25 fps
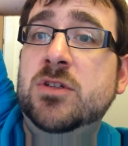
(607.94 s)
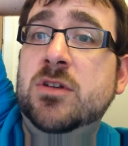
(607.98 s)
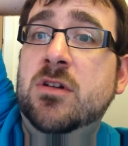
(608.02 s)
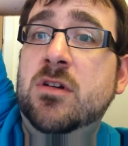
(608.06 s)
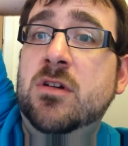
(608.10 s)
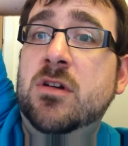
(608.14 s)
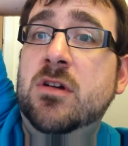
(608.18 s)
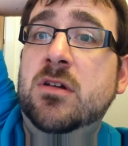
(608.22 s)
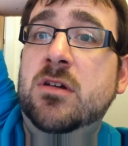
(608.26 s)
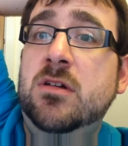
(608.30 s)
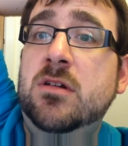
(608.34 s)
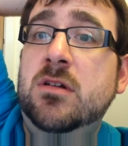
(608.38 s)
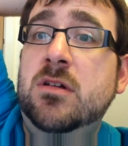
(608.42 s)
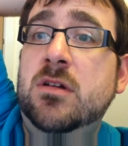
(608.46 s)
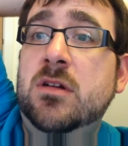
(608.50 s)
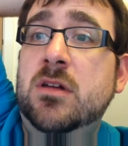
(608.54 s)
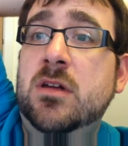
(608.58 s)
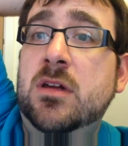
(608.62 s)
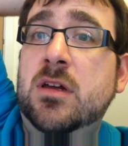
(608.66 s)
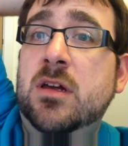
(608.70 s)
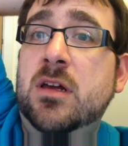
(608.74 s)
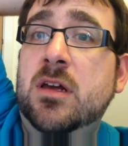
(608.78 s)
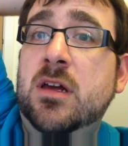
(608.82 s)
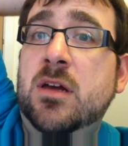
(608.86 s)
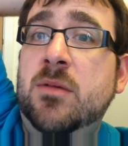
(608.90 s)
So
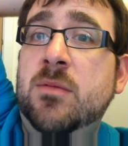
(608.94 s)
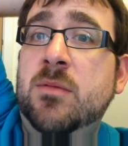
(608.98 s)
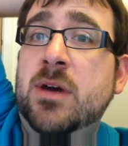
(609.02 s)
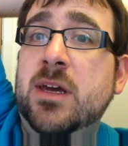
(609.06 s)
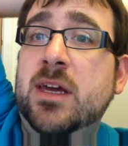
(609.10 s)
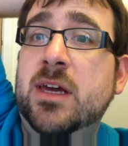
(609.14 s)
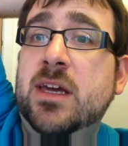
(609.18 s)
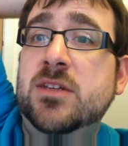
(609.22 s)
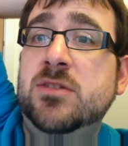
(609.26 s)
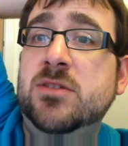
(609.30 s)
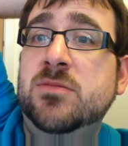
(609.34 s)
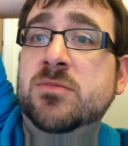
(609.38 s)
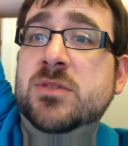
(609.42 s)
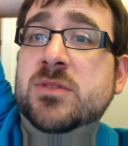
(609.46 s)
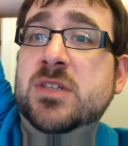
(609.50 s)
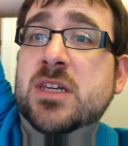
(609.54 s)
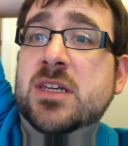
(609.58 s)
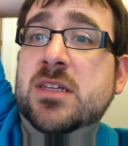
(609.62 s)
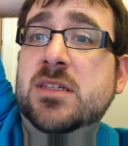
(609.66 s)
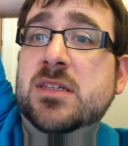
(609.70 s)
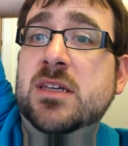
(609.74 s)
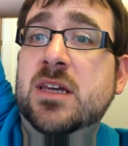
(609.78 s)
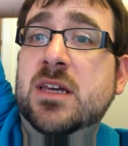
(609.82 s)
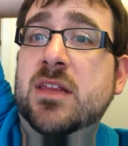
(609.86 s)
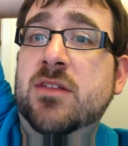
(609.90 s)
we might get some tea
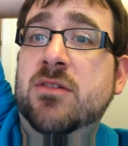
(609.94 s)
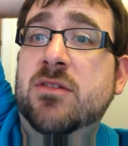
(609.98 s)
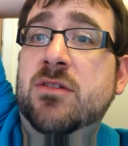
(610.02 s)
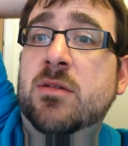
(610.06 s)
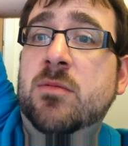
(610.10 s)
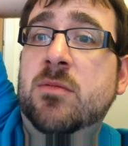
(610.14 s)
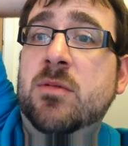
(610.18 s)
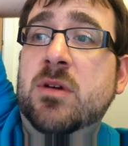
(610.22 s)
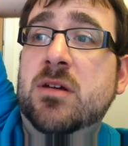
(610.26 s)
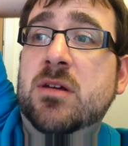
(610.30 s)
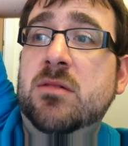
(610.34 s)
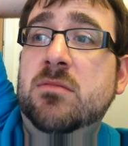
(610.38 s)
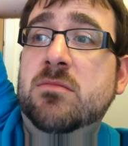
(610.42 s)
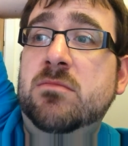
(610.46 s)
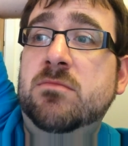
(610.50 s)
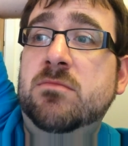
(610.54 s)
together in a bit.